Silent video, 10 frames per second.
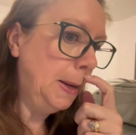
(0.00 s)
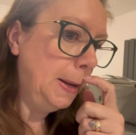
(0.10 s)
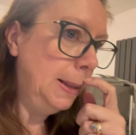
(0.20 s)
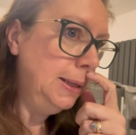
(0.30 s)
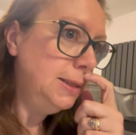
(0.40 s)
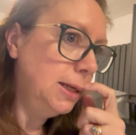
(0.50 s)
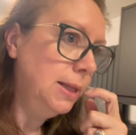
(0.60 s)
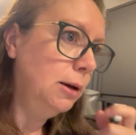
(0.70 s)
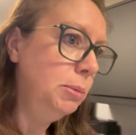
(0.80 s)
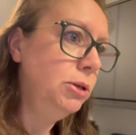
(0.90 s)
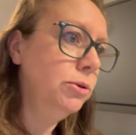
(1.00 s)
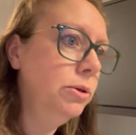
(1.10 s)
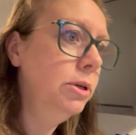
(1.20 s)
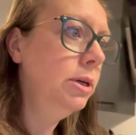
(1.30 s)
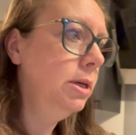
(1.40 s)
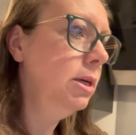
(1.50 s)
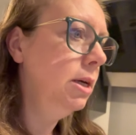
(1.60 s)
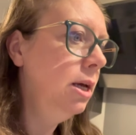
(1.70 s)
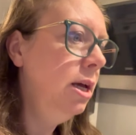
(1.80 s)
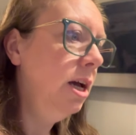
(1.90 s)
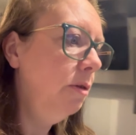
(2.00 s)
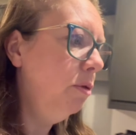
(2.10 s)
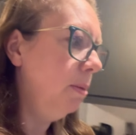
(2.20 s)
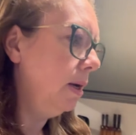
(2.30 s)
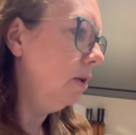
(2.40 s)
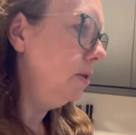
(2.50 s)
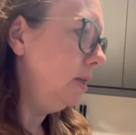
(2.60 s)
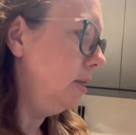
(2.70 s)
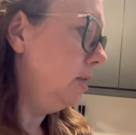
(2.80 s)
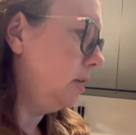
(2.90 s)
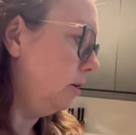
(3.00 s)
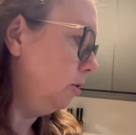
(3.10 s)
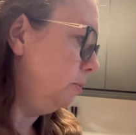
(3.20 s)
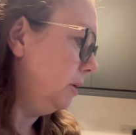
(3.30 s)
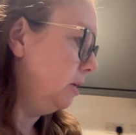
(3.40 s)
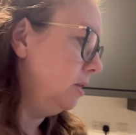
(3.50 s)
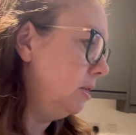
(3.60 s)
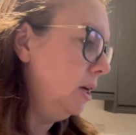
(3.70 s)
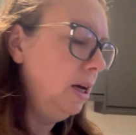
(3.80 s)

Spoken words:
At least then that'll be done. I've put my cloths into soap because